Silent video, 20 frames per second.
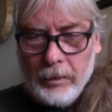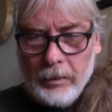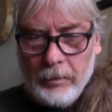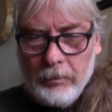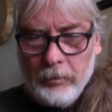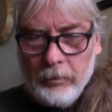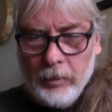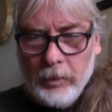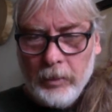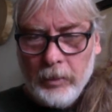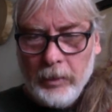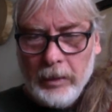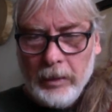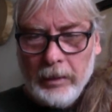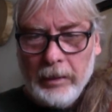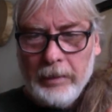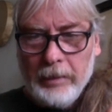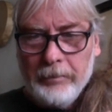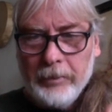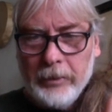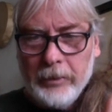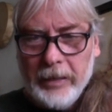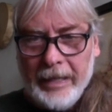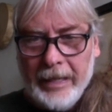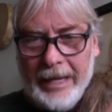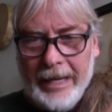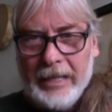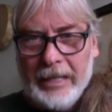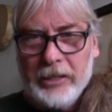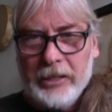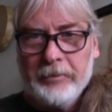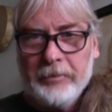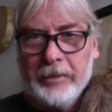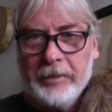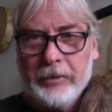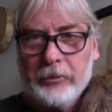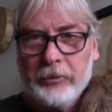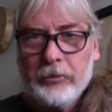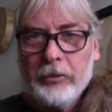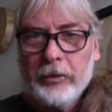when we live on the edge of
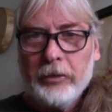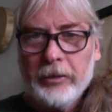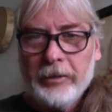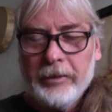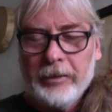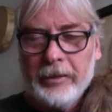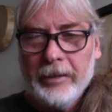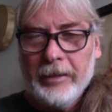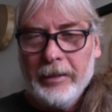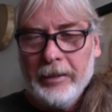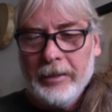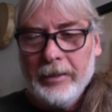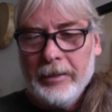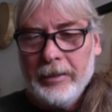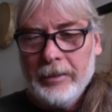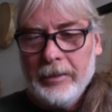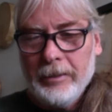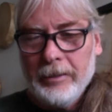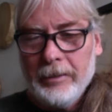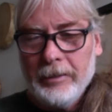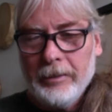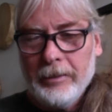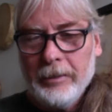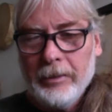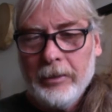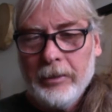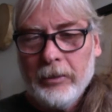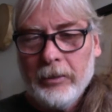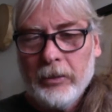uncertainty, or, or